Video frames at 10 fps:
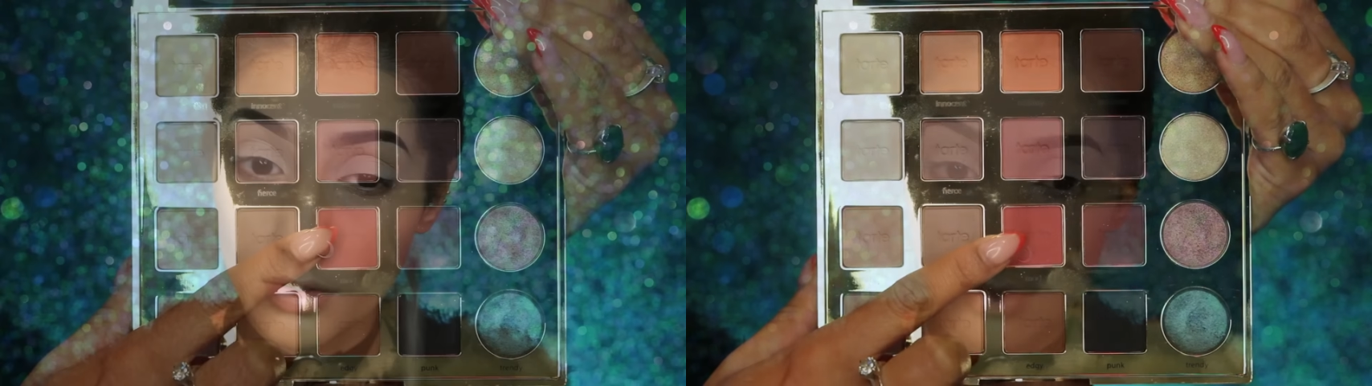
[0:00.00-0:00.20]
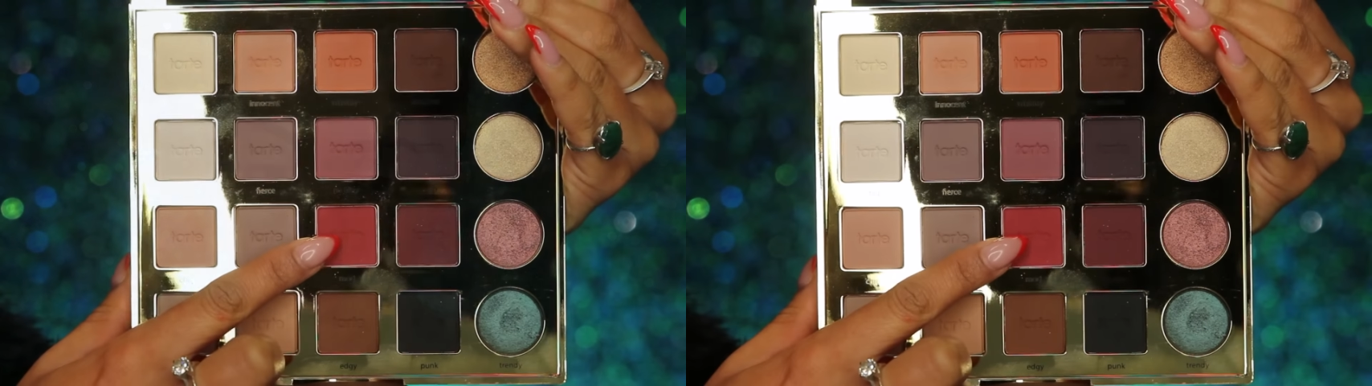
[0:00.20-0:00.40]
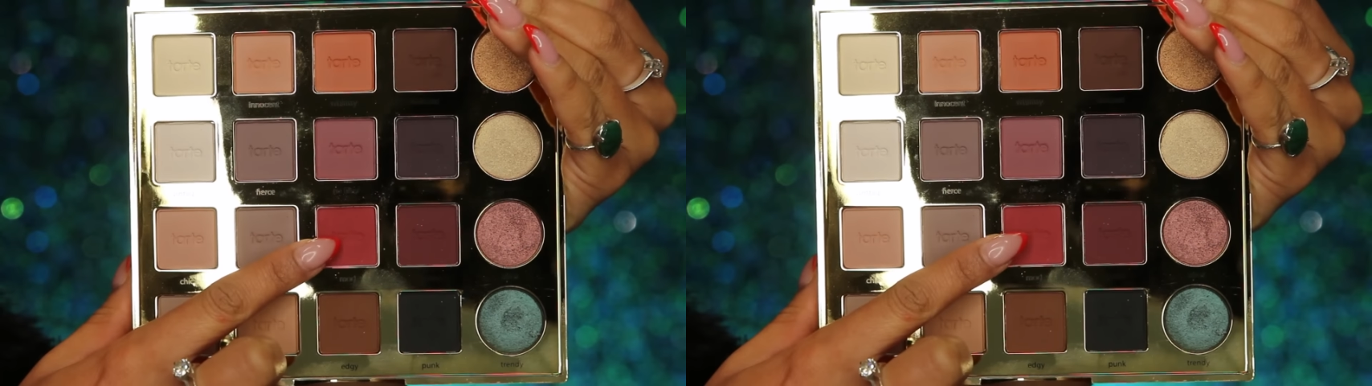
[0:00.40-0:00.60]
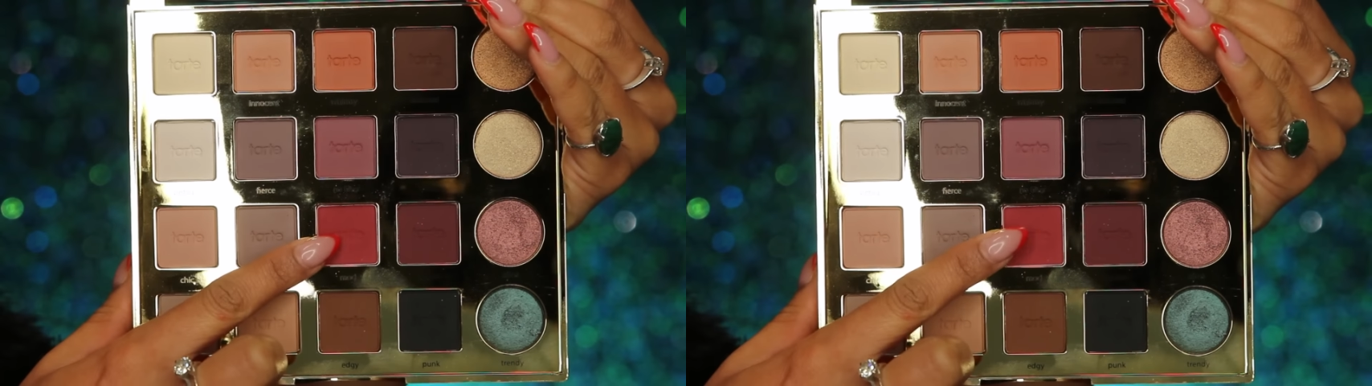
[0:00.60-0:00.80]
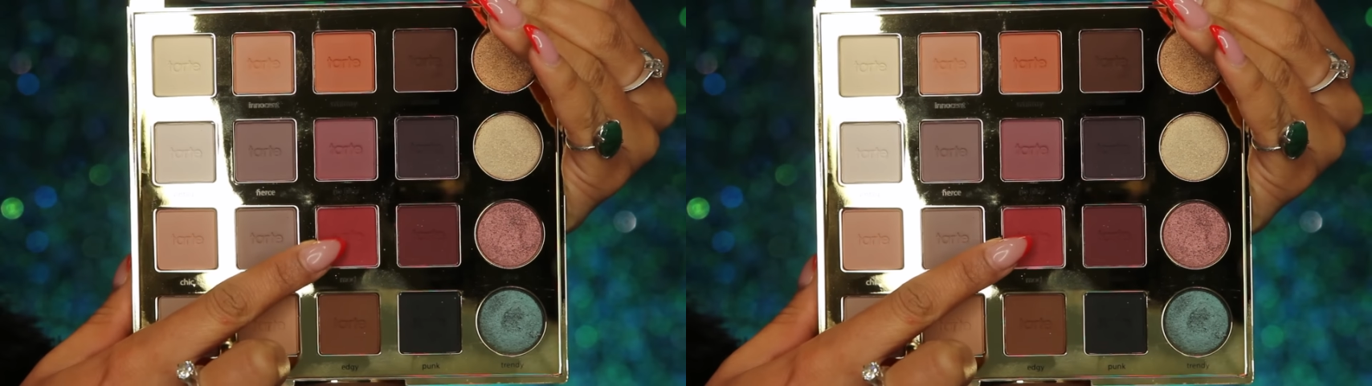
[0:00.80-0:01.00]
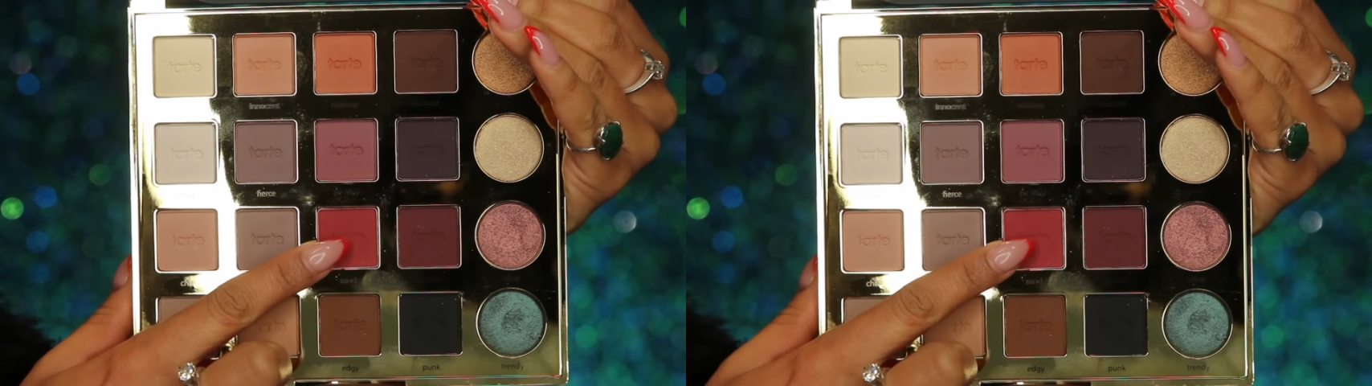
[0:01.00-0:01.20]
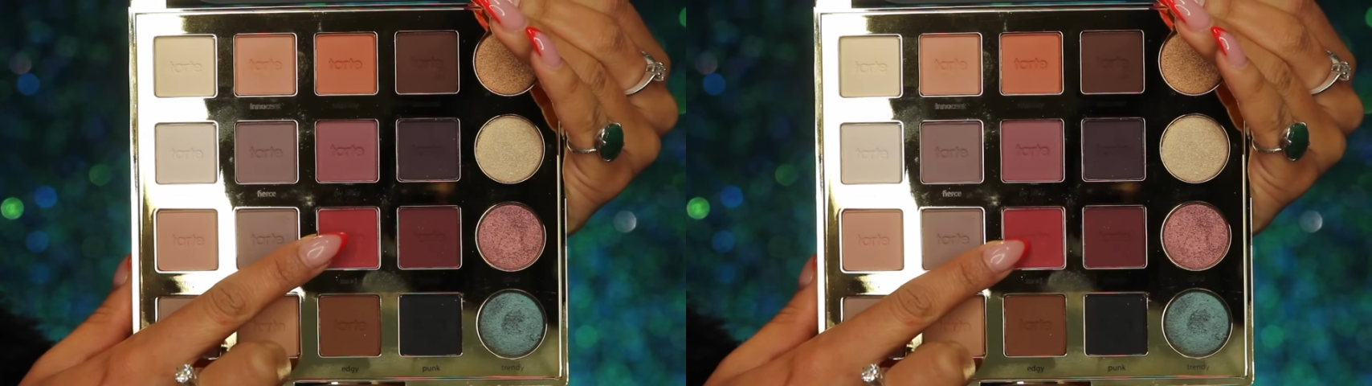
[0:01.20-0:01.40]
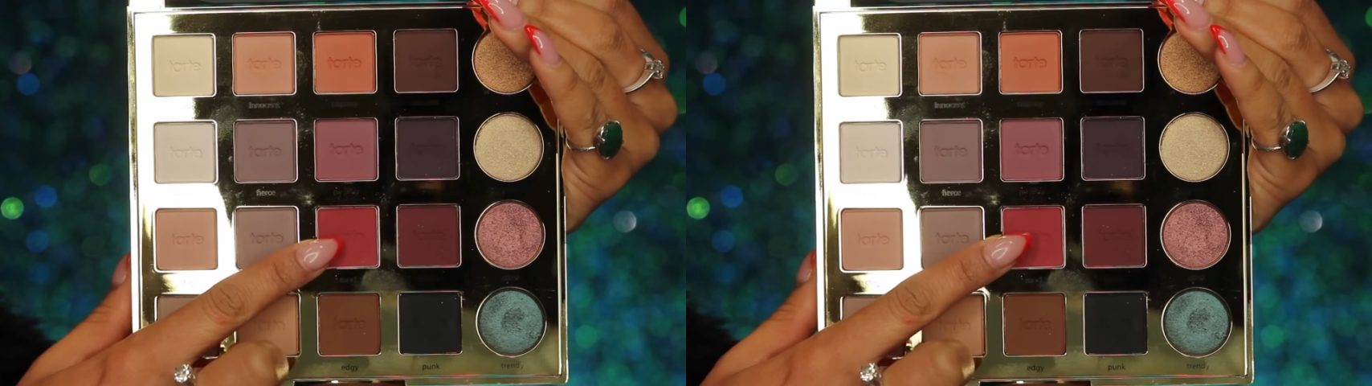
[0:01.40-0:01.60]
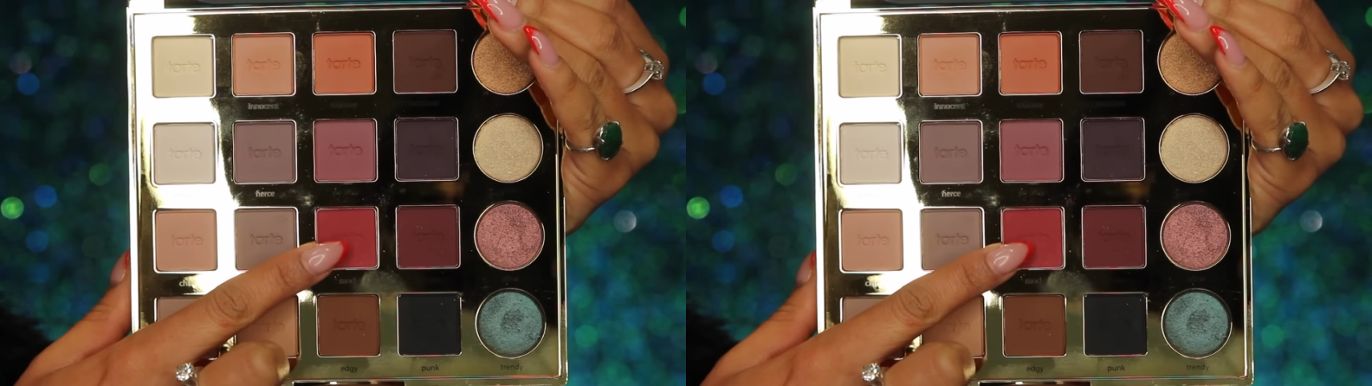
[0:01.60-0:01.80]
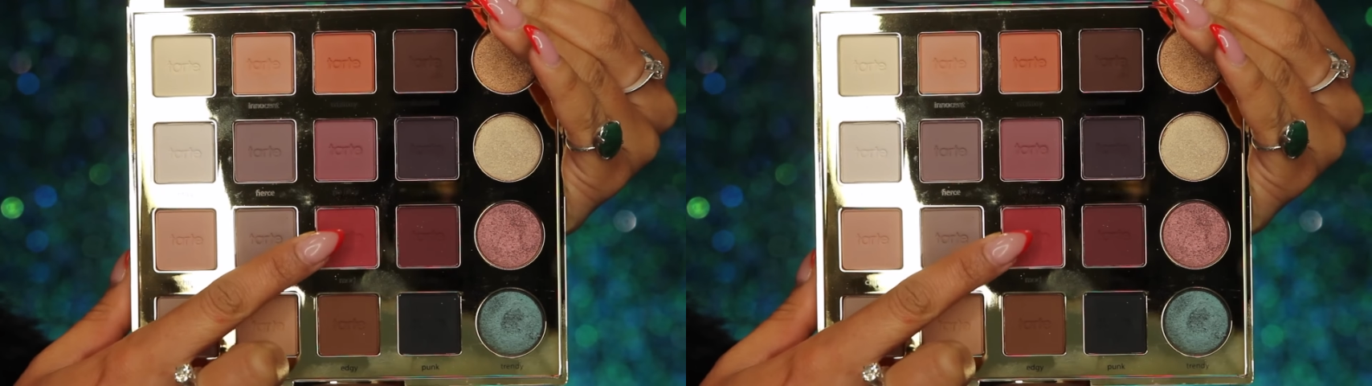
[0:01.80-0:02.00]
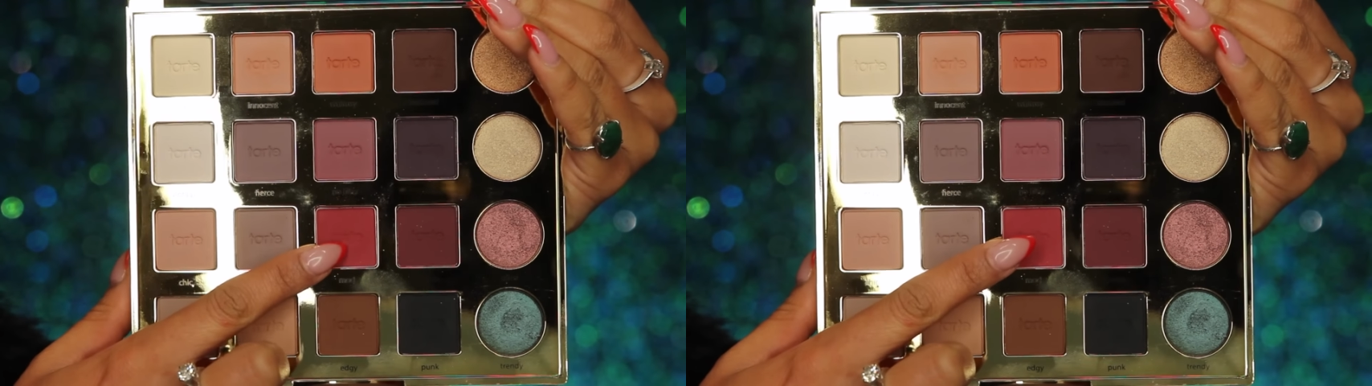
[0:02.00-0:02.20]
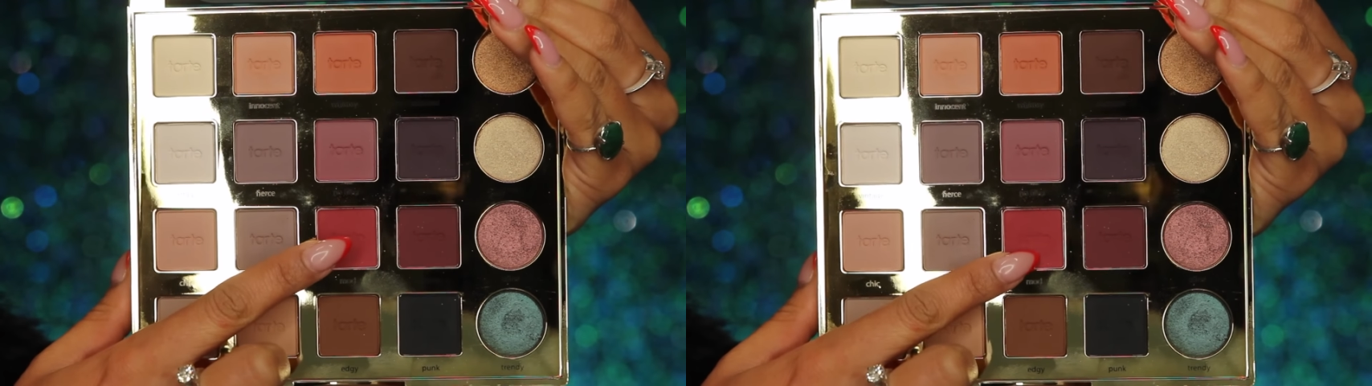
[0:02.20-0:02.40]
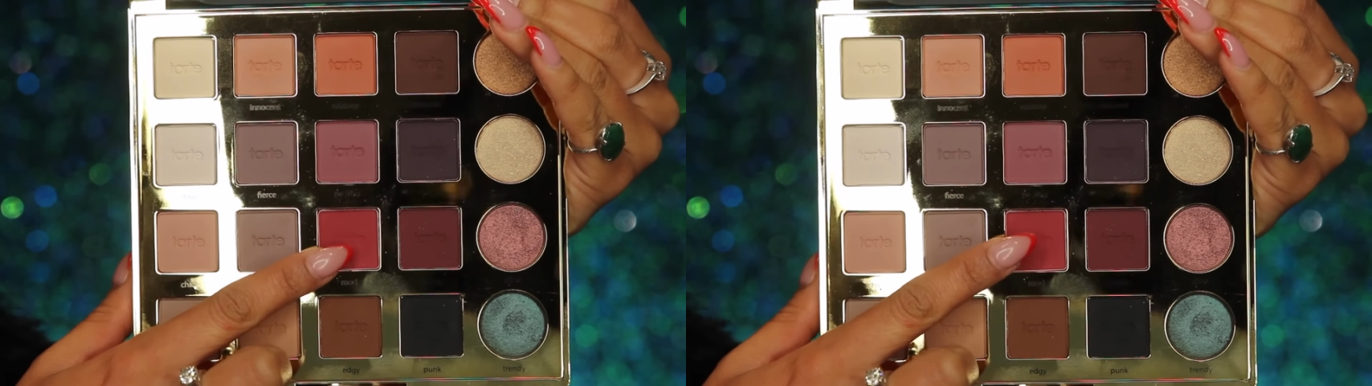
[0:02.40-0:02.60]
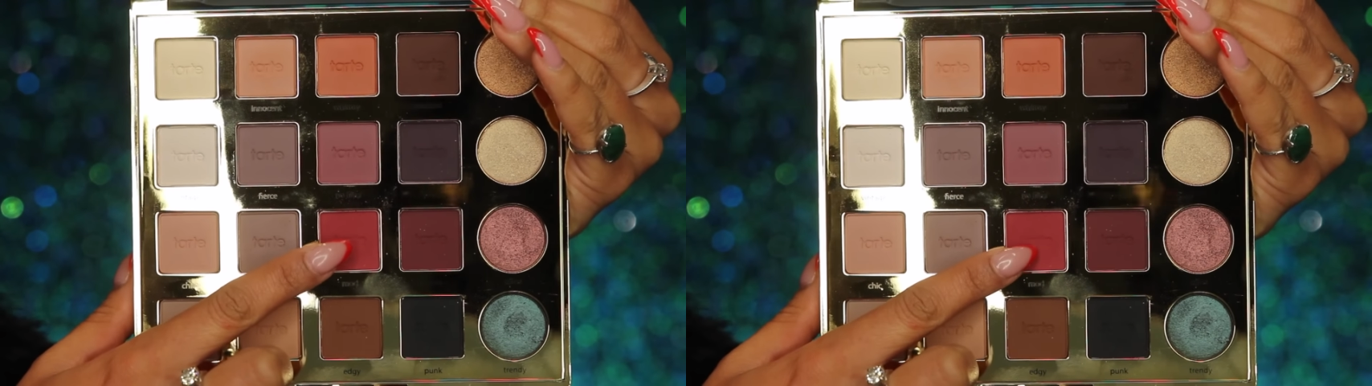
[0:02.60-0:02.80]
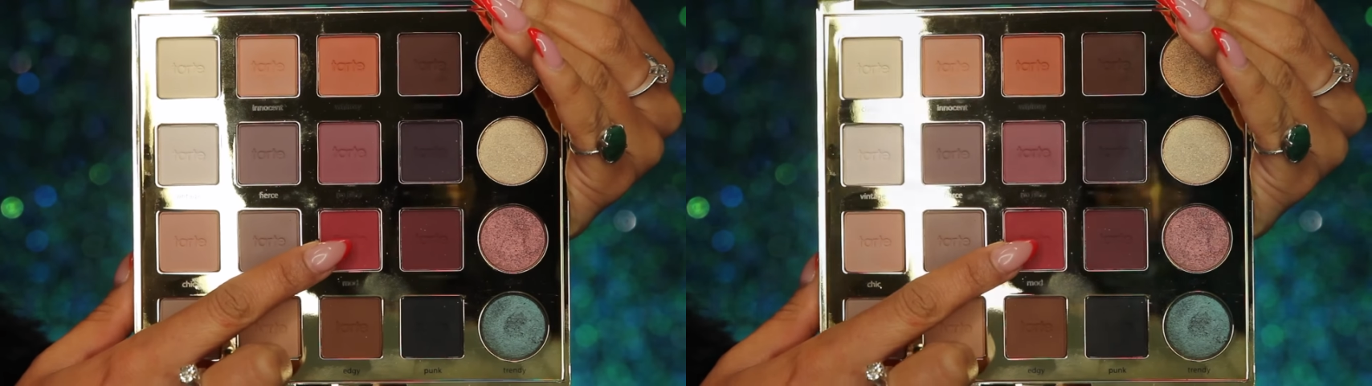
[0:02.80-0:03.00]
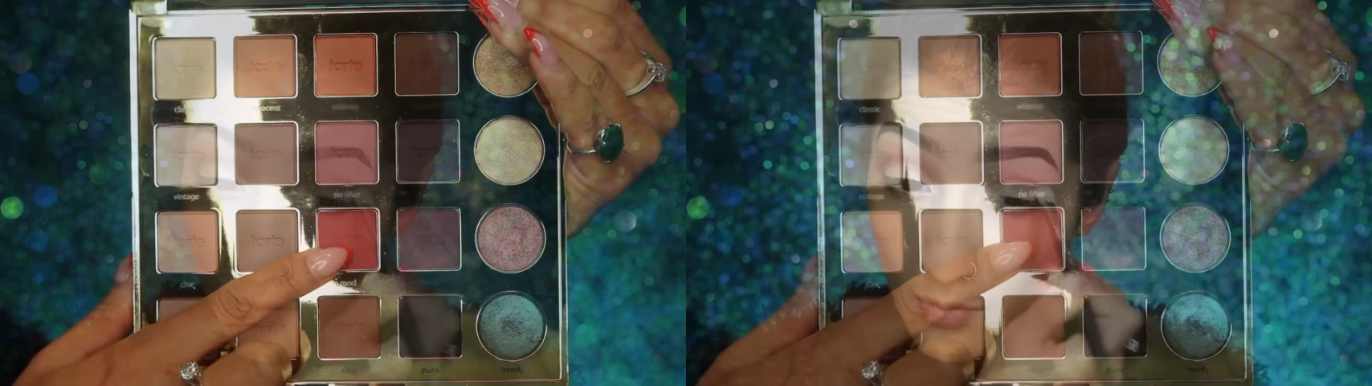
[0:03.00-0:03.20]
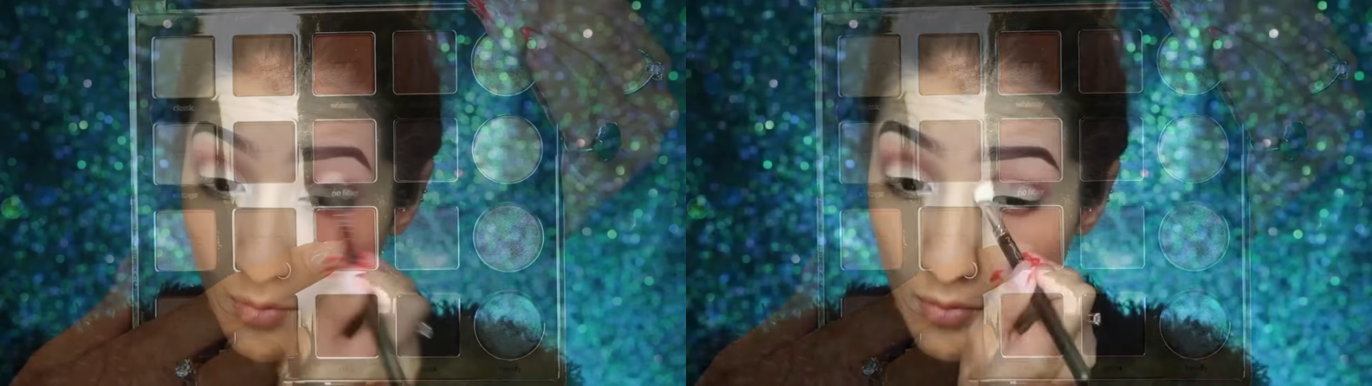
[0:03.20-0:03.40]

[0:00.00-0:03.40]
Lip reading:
No face is visible, so there are no lips to read.